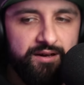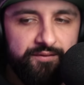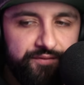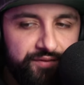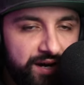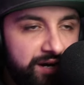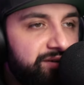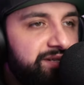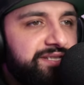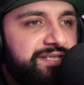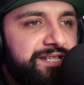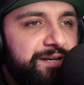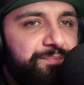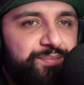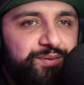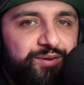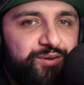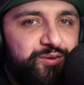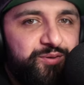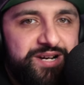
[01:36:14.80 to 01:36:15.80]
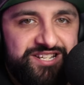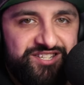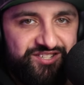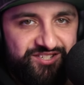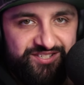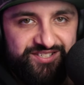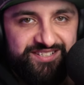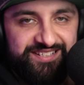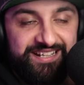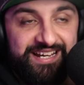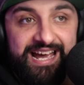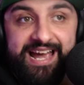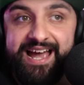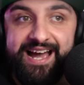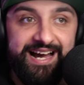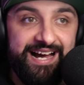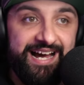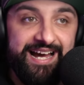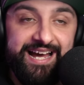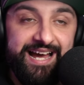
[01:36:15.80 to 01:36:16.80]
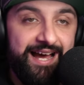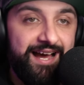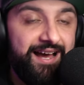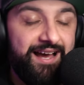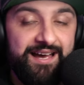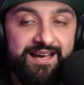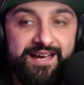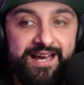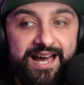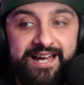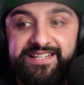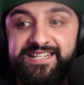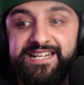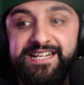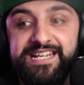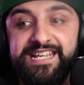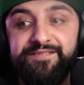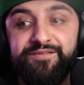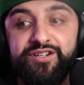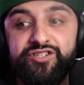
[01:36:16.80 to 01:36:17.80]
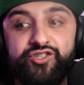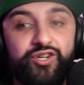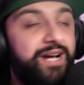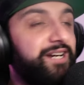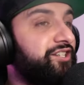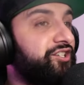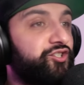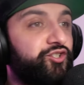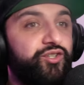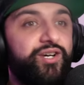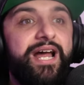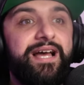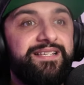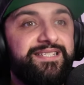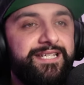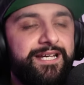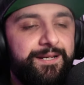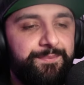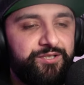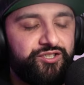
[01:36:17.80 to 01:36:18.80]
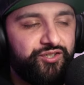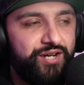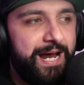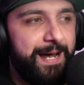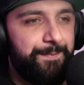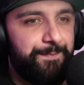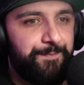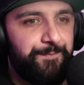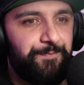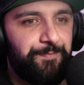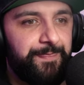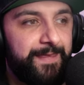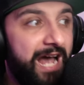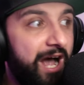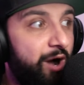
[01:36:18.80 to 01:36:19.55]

Very simple question. I, I didn't even try to set up trap. I